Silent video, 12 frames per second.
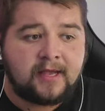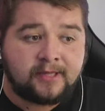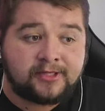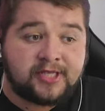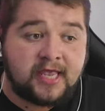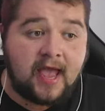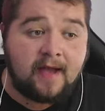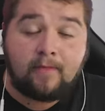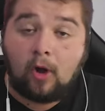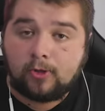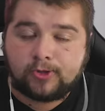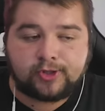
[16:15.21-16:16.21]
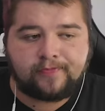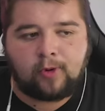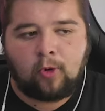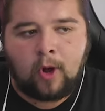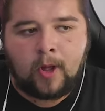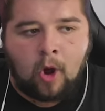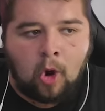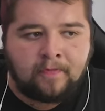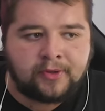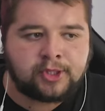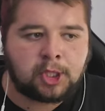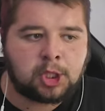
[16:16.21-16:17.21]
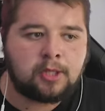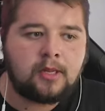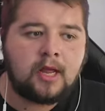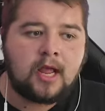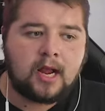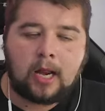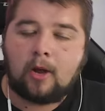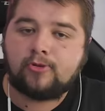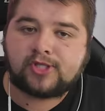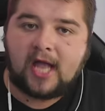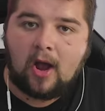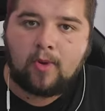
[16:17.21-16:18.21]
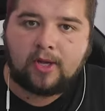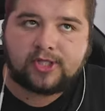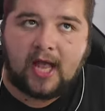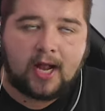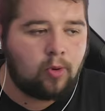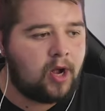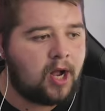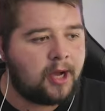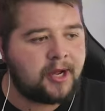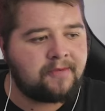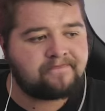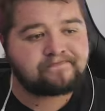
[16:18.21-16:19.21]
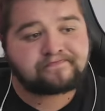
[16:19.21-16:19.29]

The DM on support on hold position, close down and tackle harder.